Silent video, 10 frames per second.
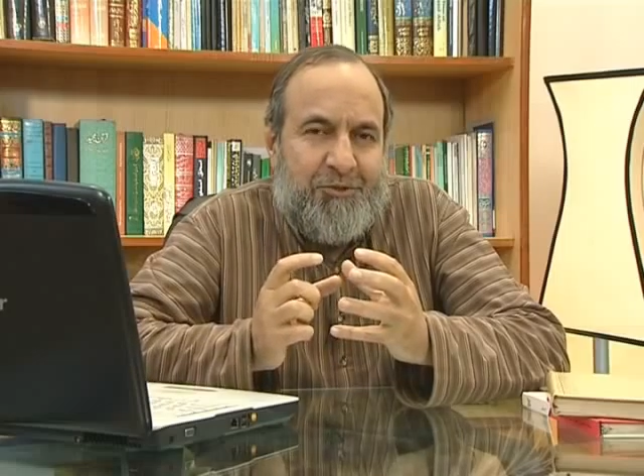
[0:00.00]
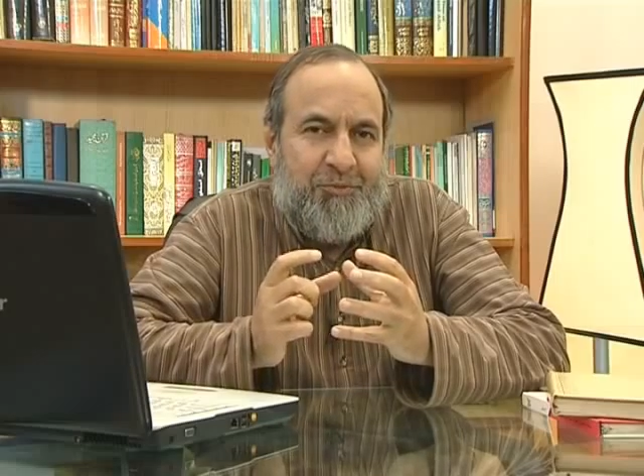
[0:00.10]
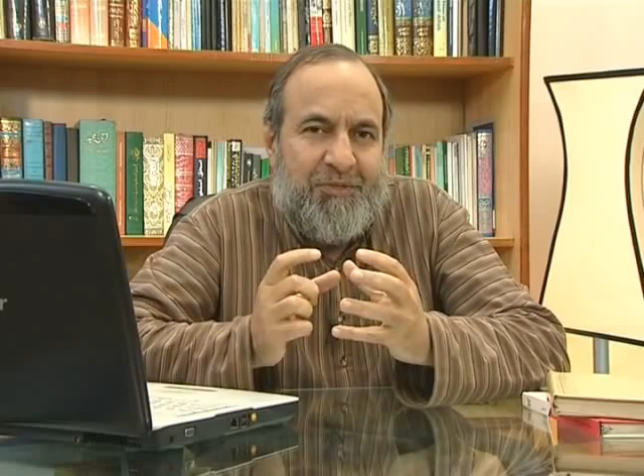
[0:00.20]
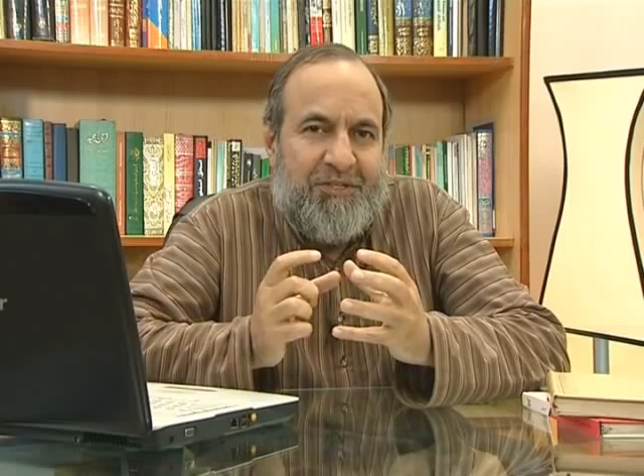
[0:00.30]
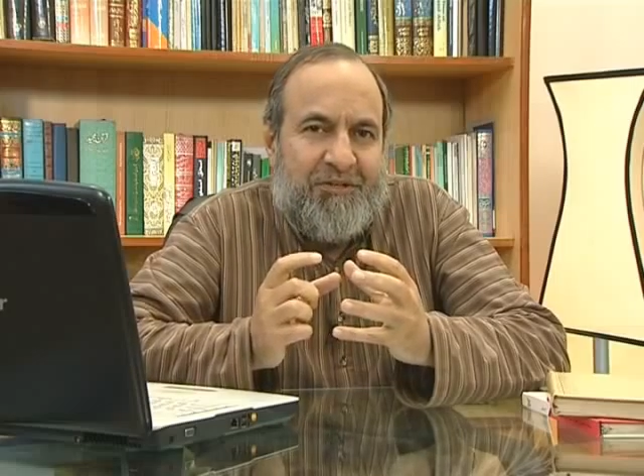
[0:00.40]

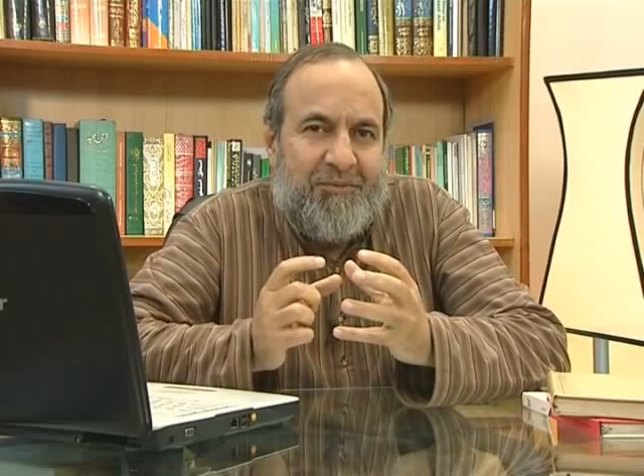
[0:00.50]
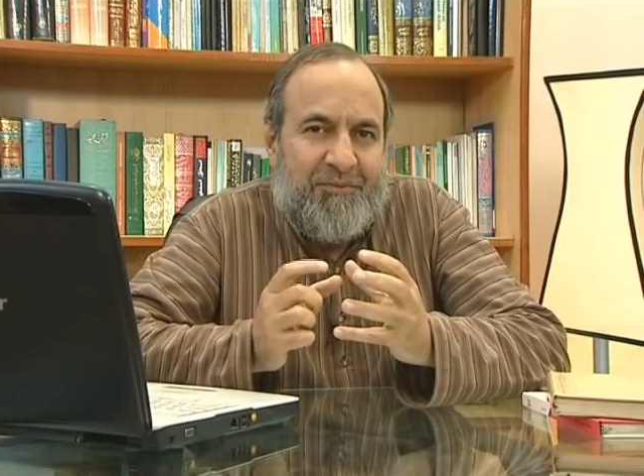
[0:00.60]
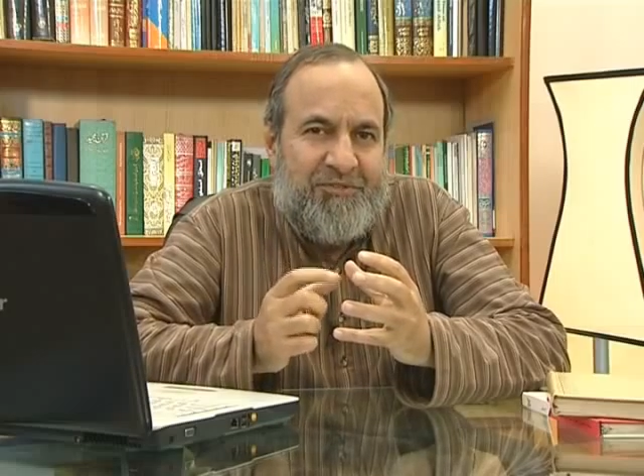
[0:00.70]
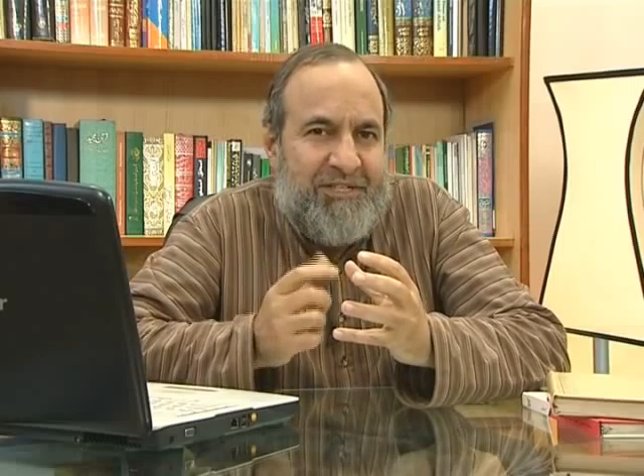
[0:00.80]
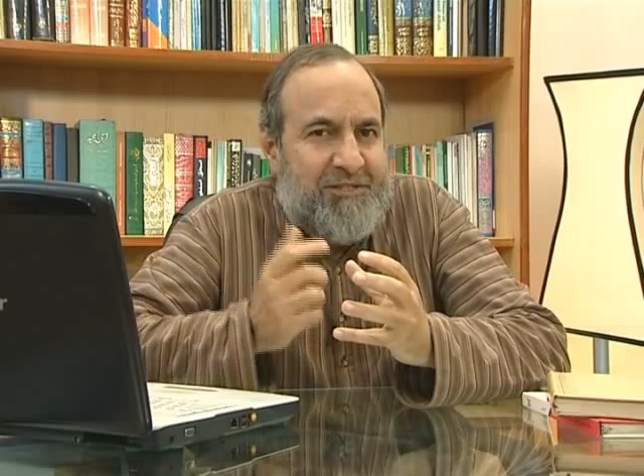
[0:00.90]
to be the
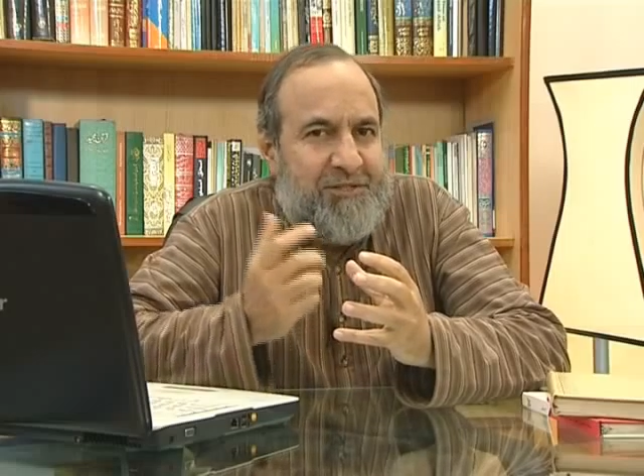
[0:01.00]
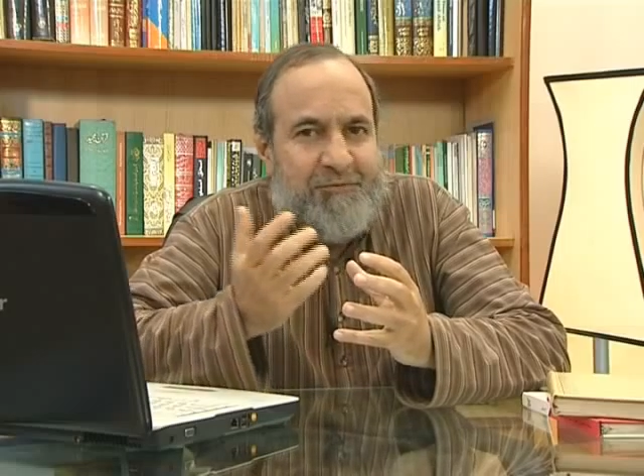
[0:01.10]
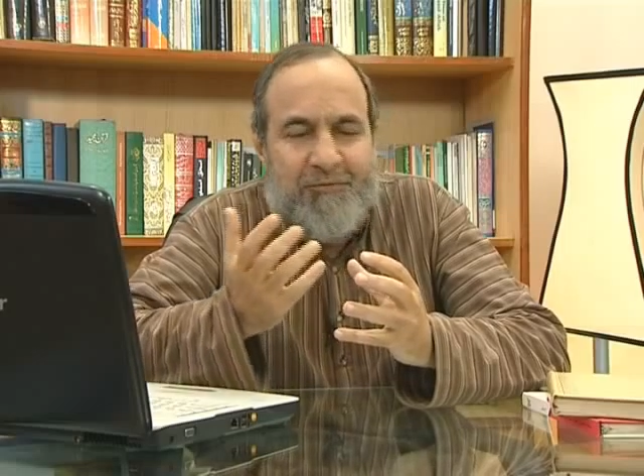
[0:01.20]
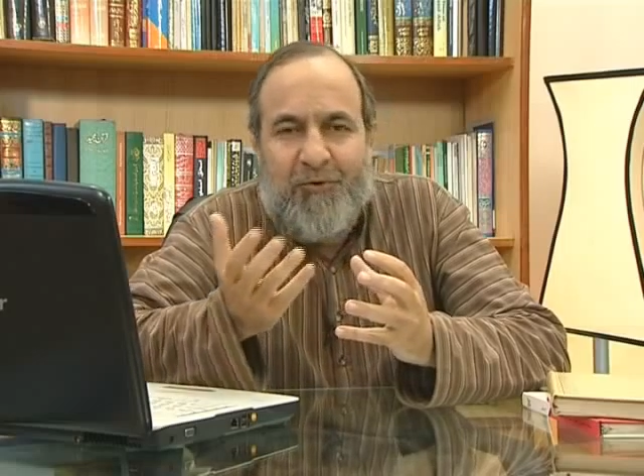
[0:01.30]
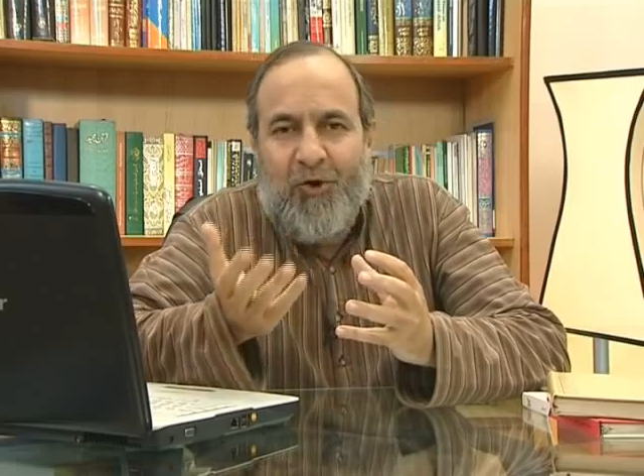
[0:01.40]

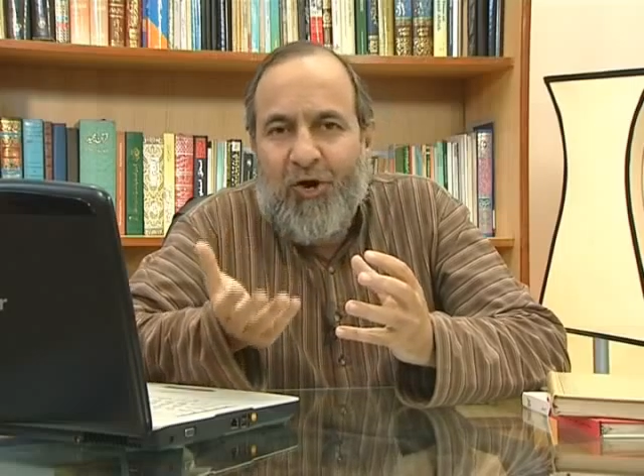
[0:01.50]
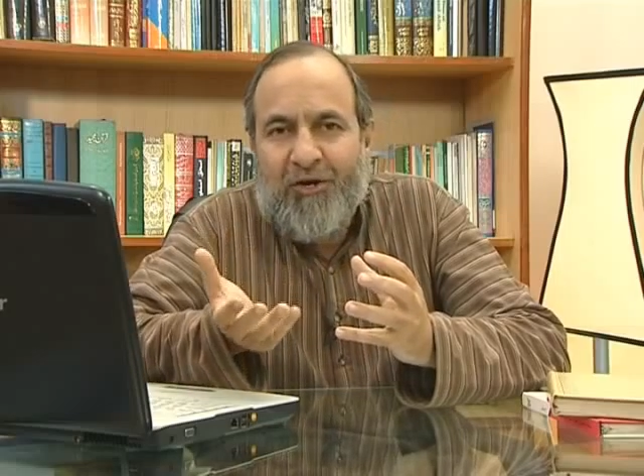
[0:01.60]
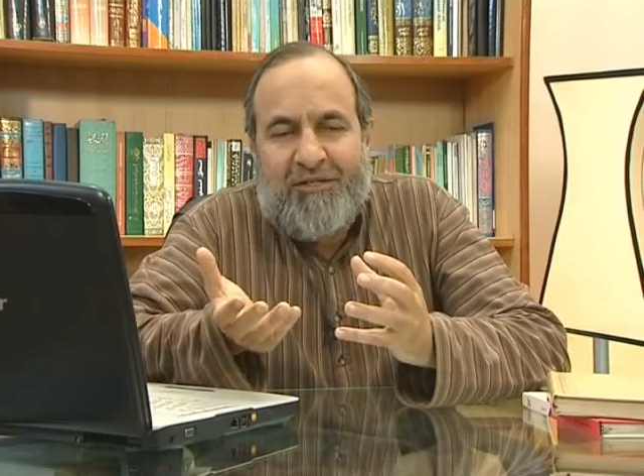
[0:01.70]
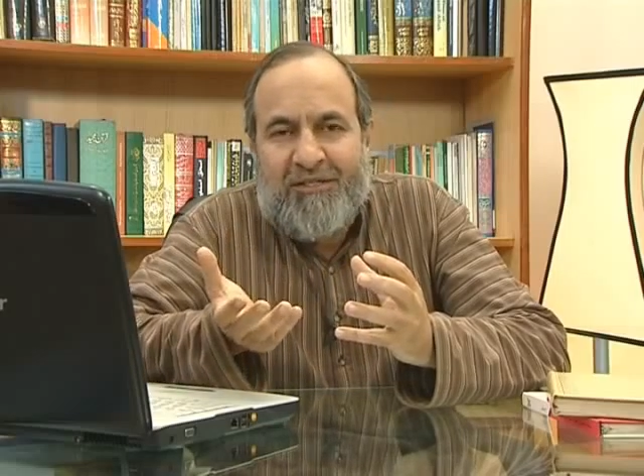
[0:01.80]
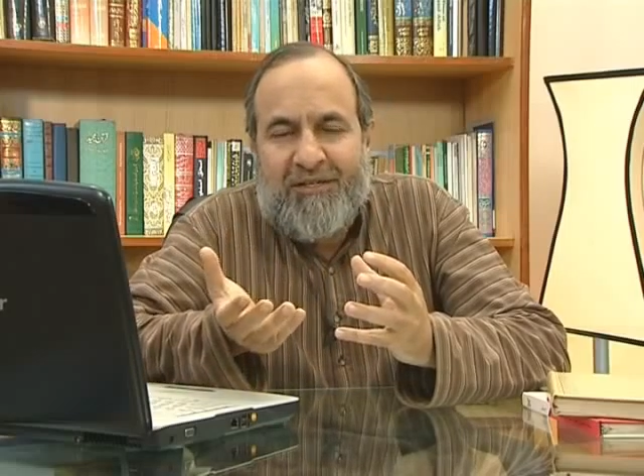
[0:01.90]
representative of
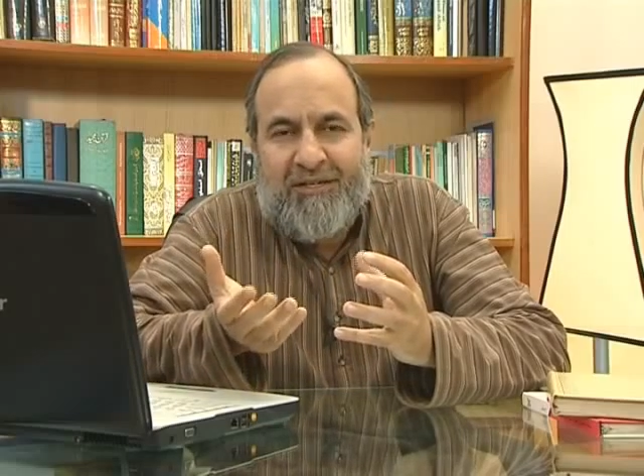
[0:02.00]
God,